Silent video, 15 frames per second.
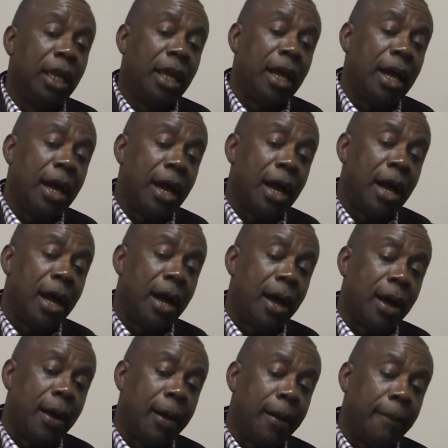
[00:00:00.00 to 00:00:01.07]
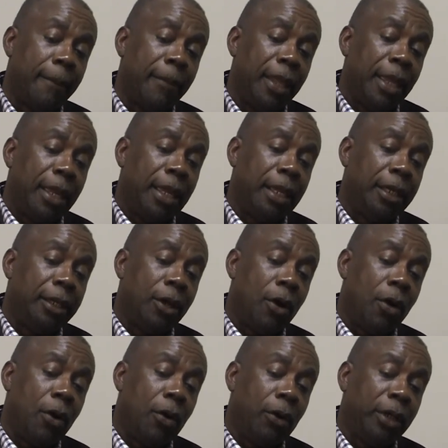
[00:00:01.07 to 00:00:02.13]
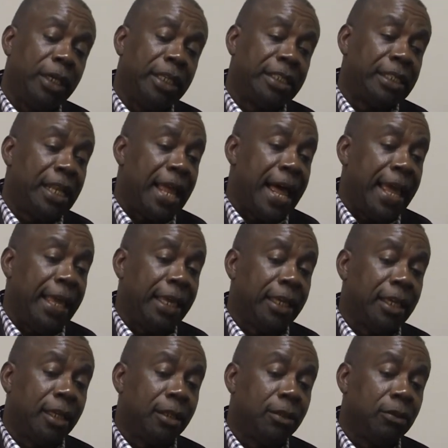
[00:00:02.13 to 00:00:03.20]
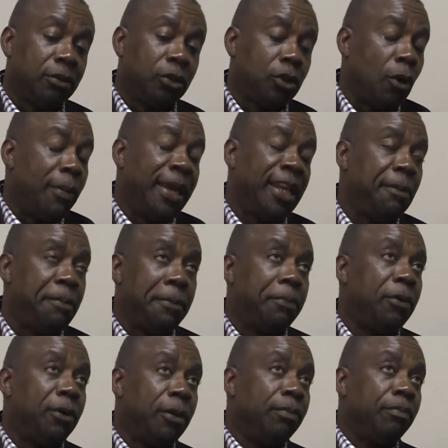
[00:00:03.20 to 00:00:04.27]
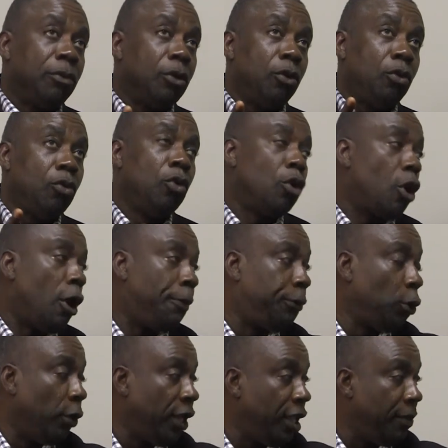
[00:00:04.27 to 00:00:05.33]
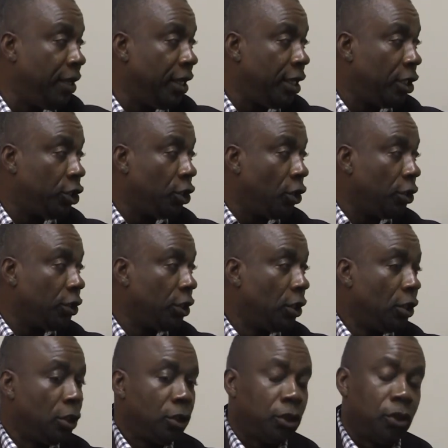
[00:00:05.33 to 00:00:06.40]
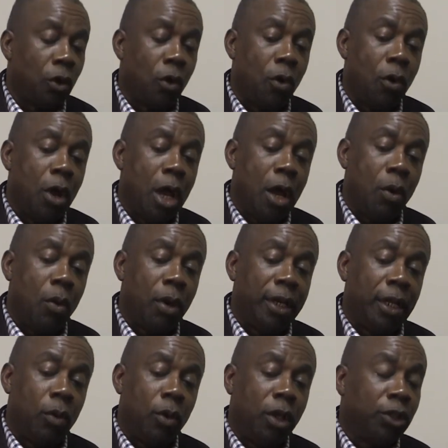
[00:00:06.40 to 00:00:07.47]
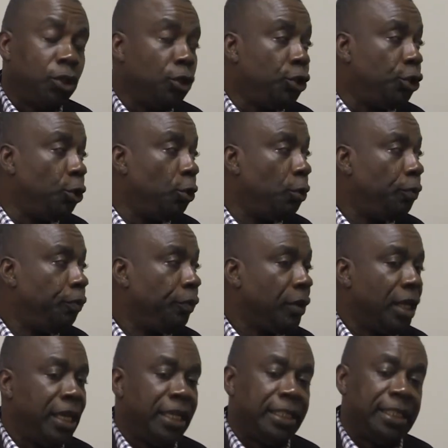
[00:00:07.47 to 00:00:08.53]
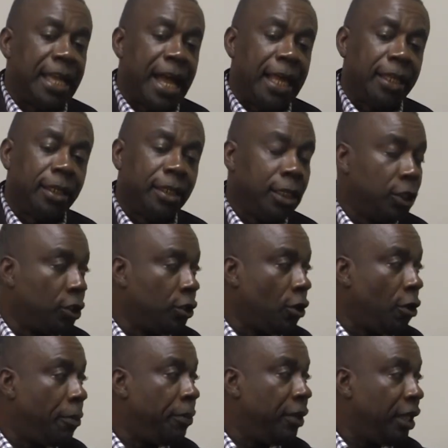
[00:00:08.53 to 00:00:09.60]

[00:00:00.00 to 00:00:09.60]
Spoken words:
You know, it's like so many people look up to him in the church. So what they want to do is that they stop